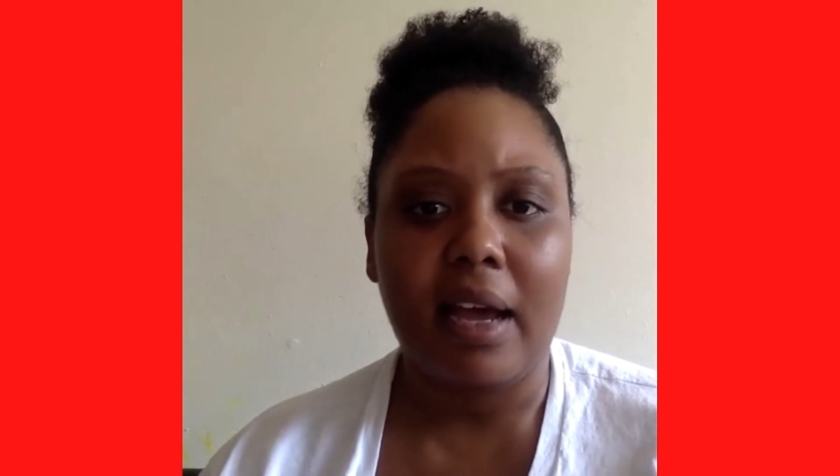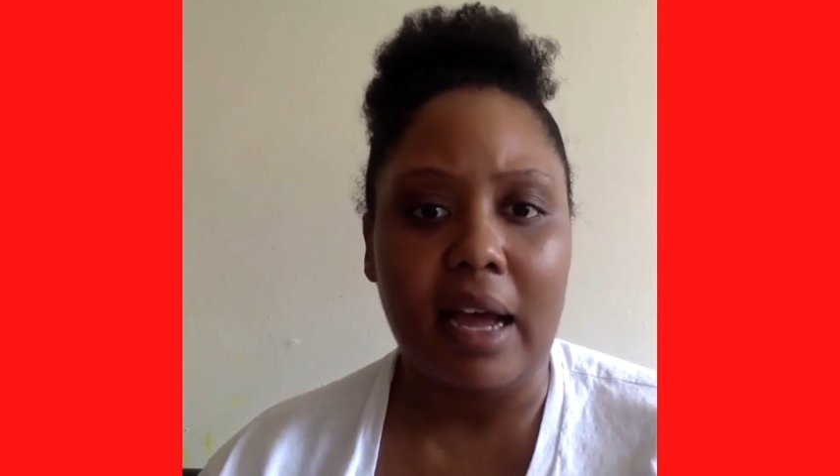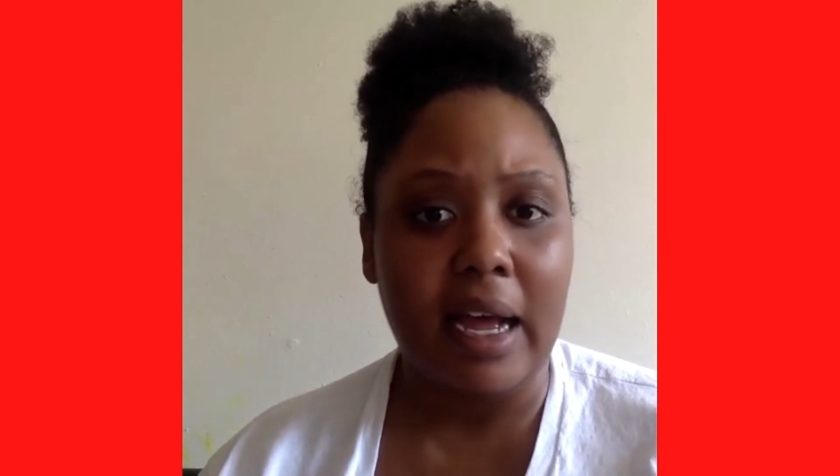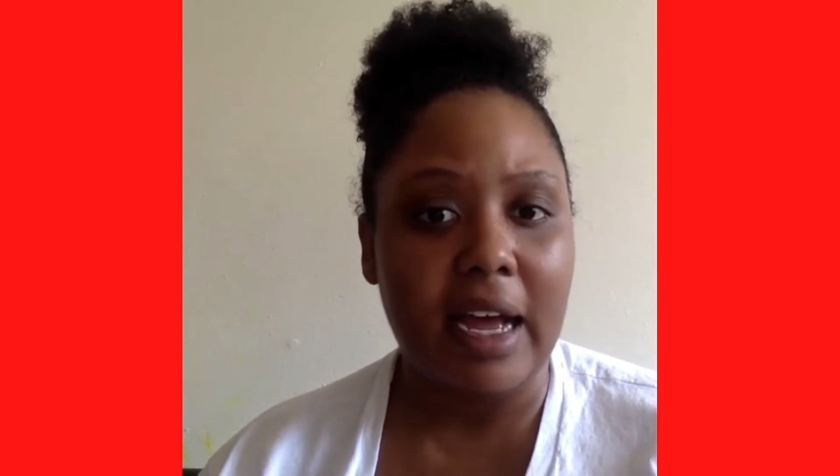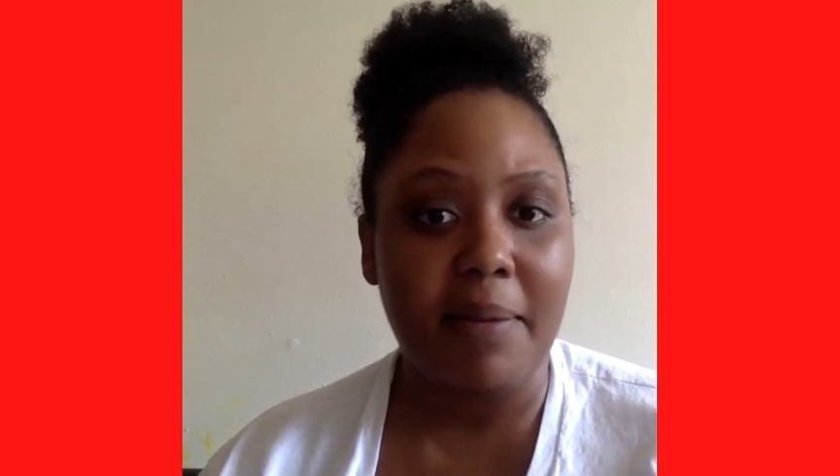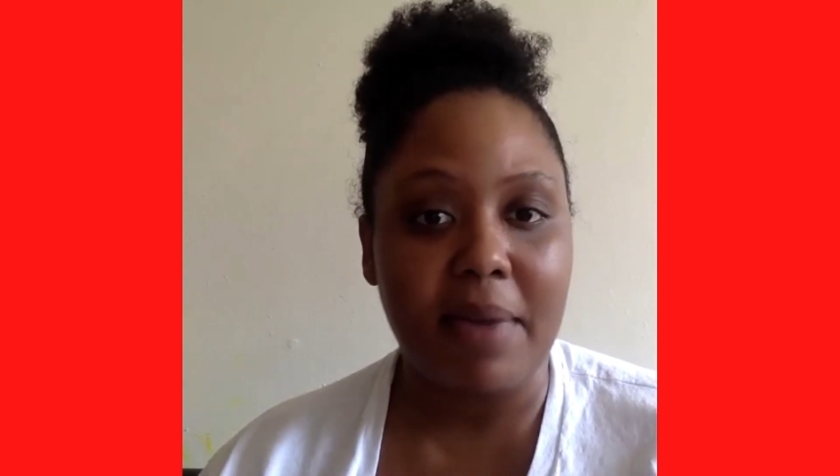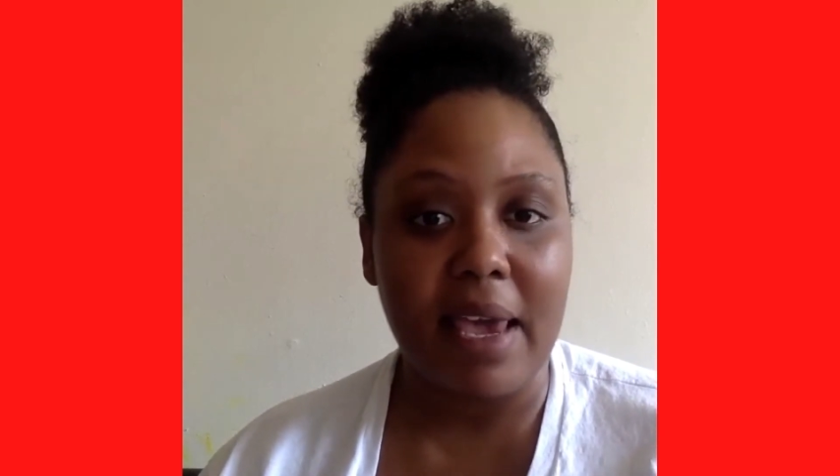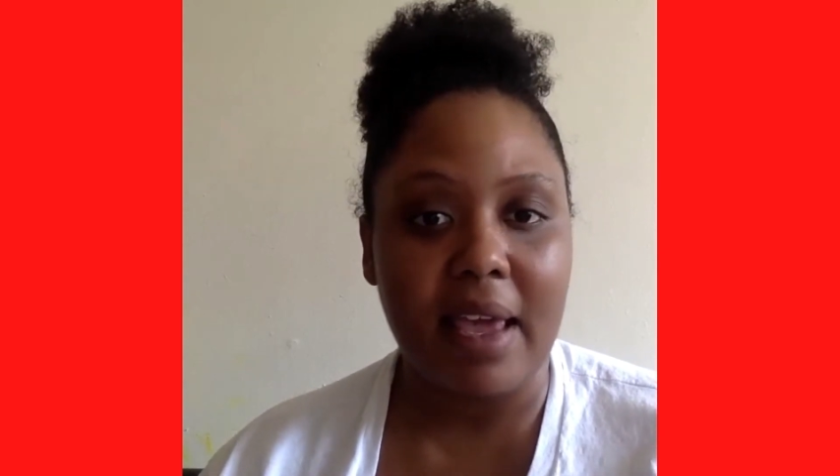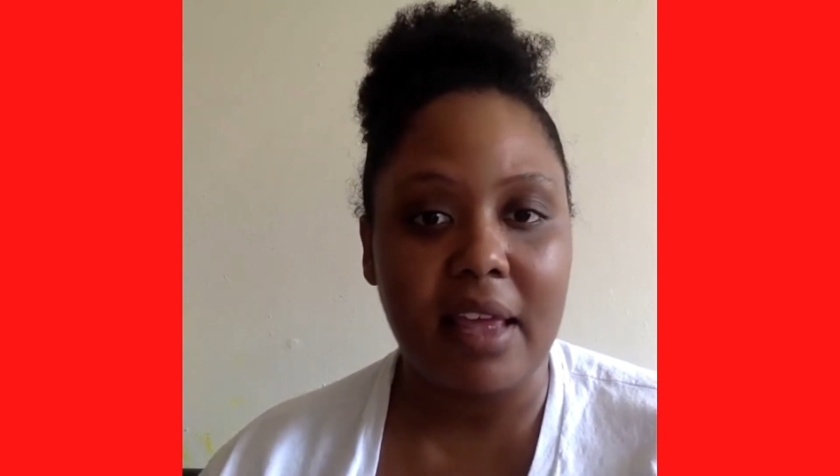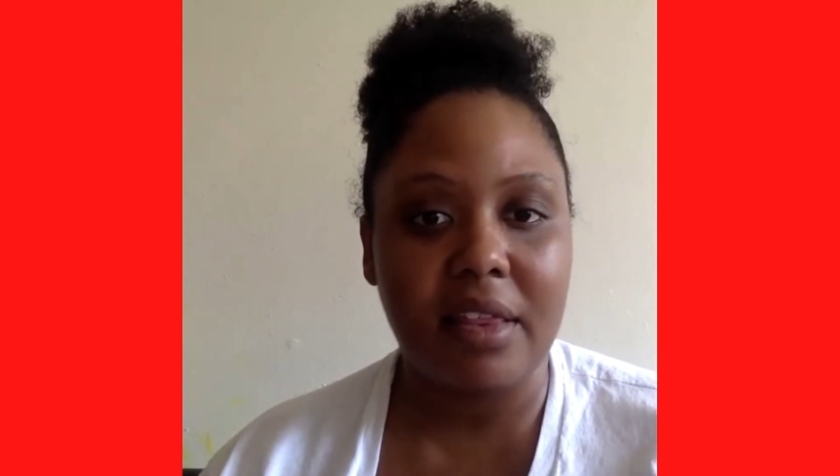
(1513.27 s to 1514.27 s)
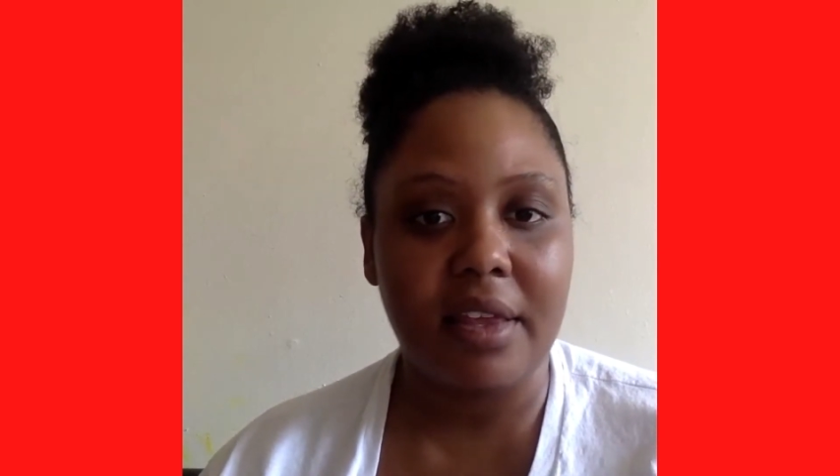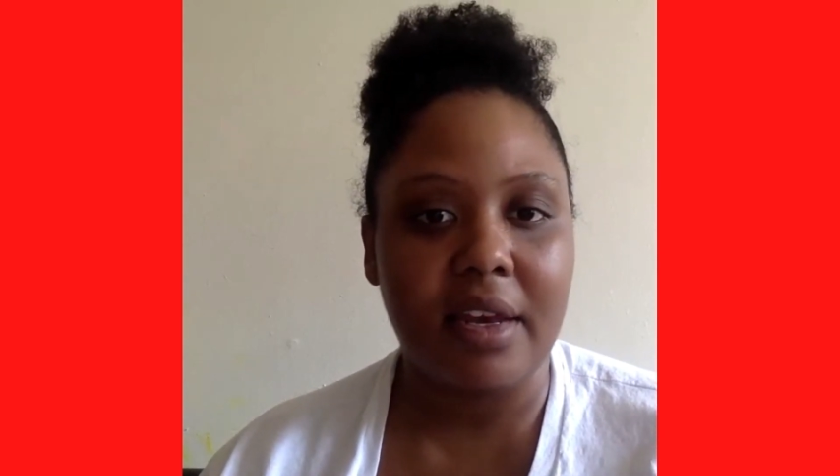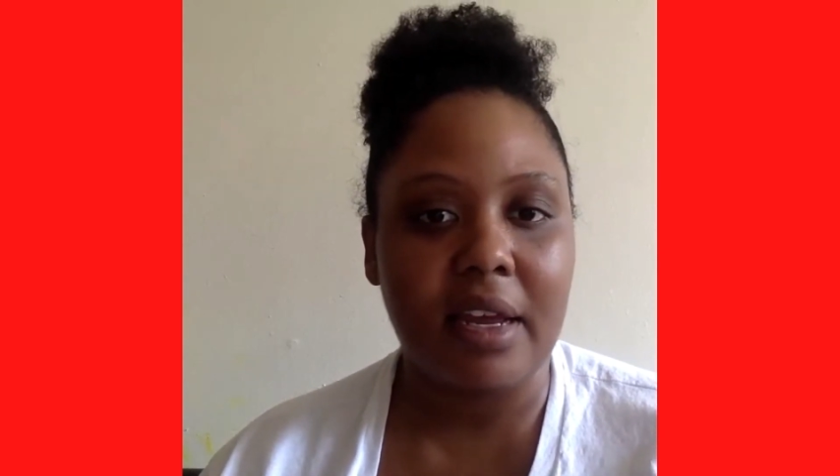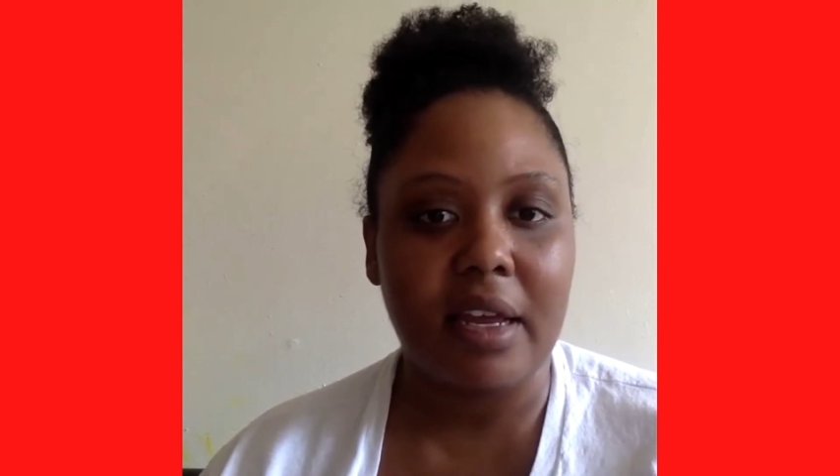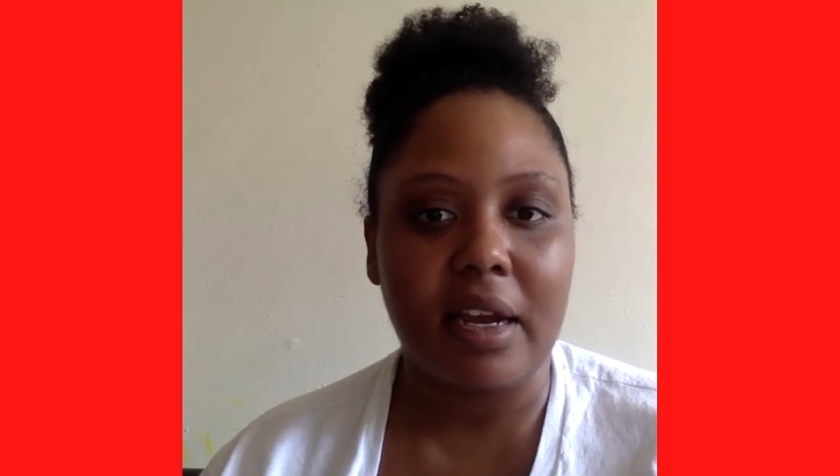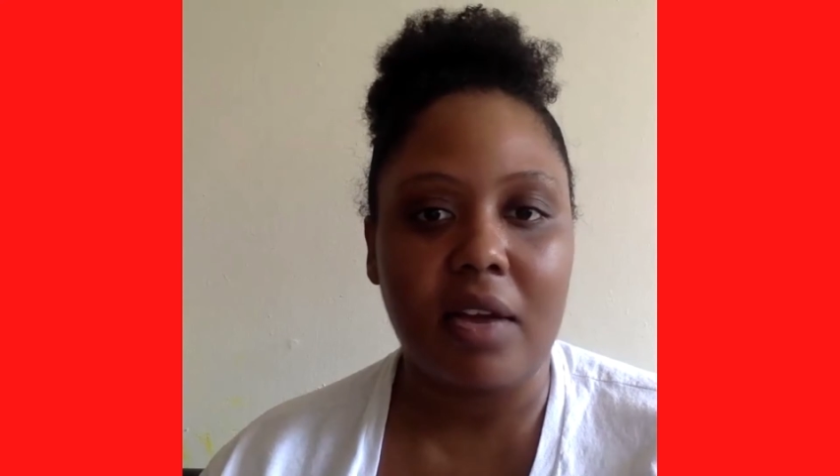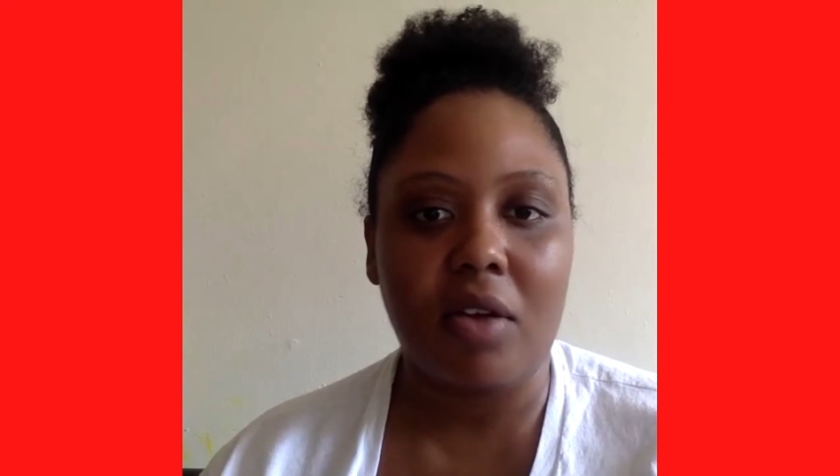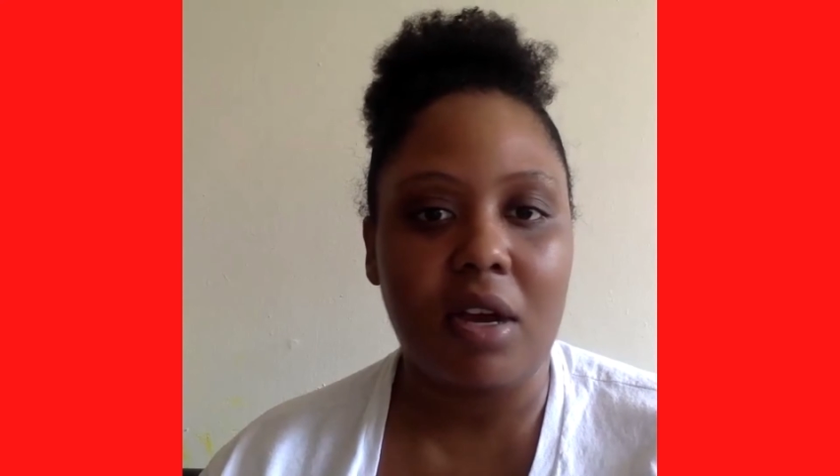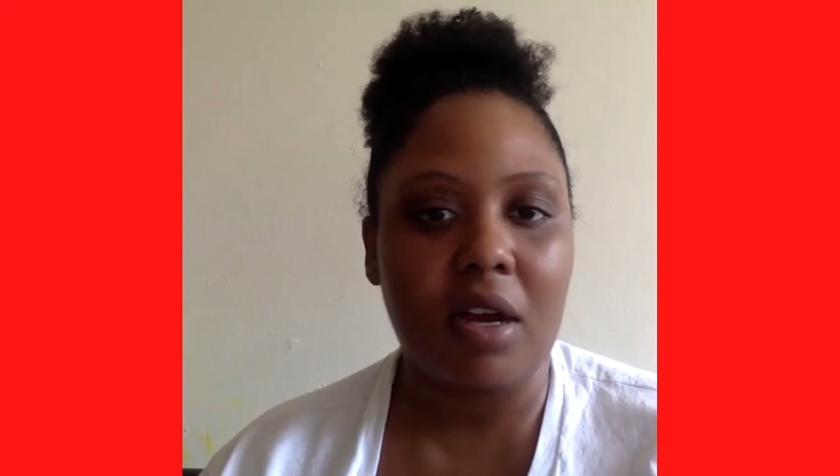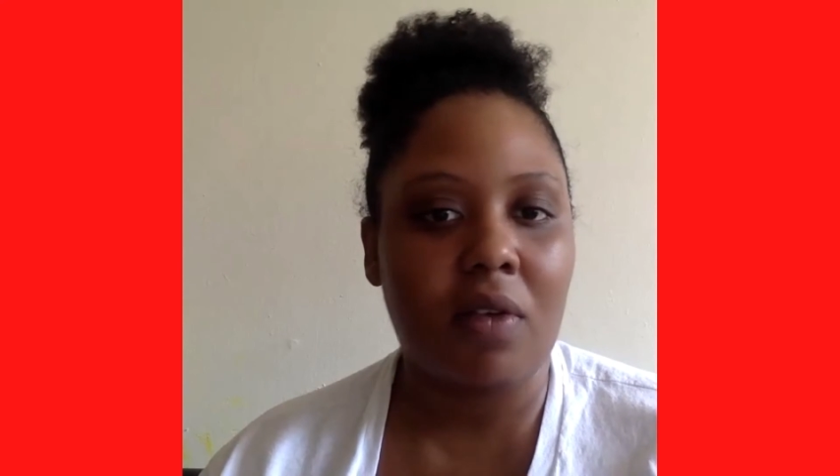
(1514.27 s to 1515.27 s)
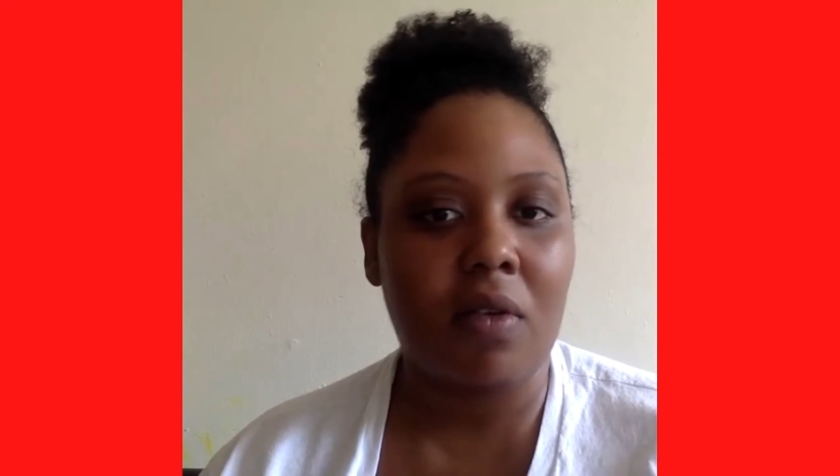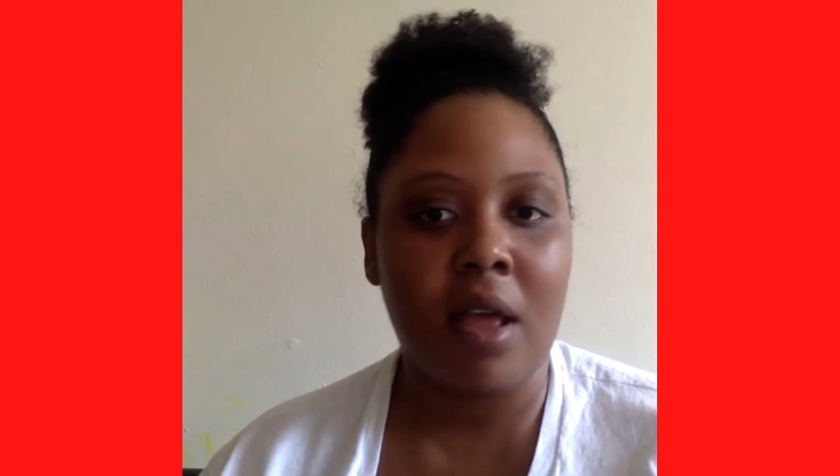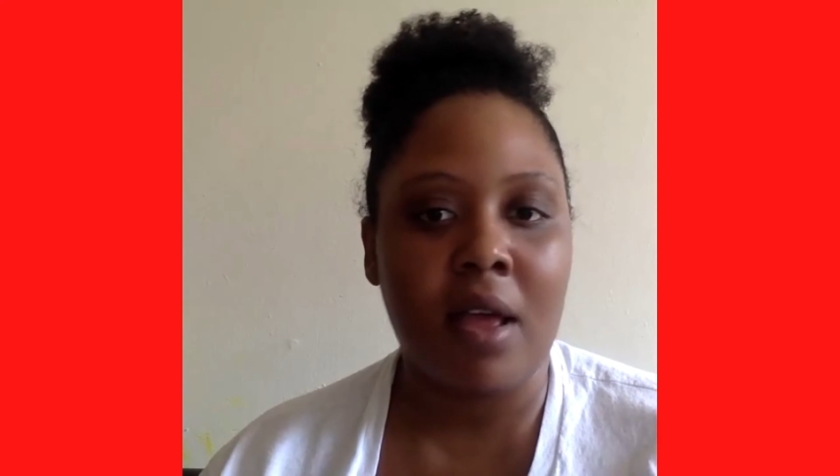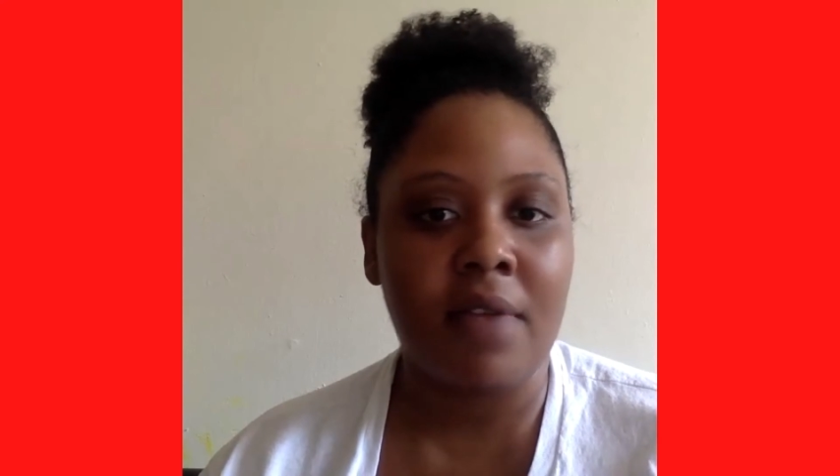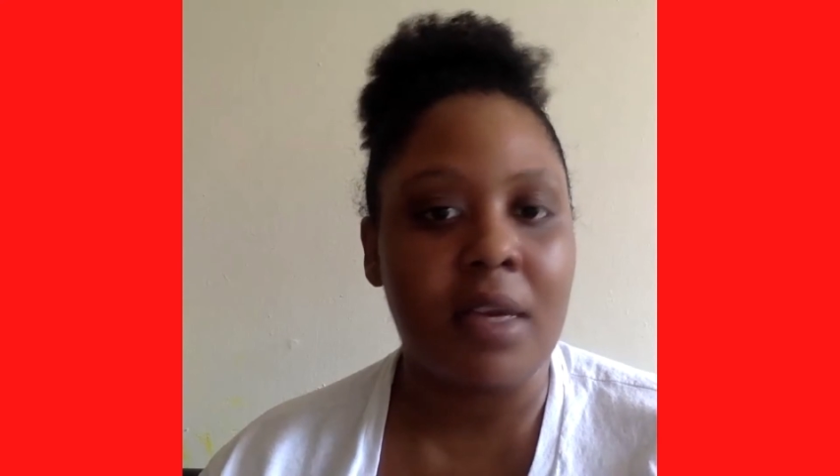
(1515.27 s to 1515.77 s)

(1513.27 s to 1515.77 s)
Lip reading: a hot bath and I get out and I don't have